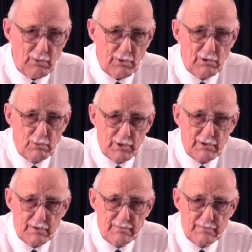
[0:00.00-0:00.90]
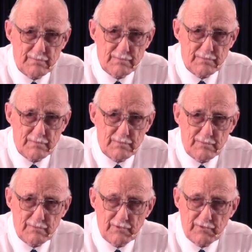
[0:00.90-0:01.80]
I think we all would.
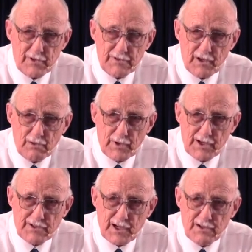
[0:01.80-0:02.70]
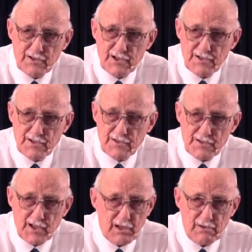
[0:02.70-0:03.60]
First thing I want to say to Jesus
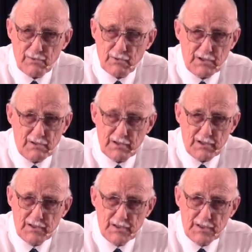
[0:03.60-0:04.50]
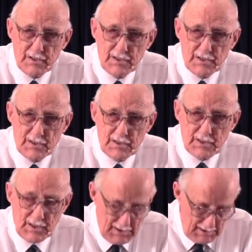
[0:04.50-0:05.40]
is thank you for what you did.
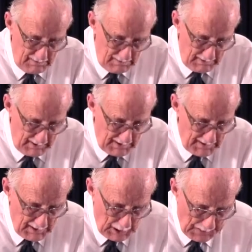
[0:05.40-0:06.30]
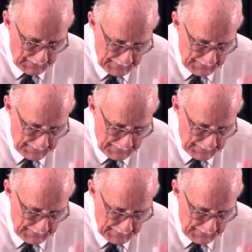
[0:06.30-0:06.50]
Yes.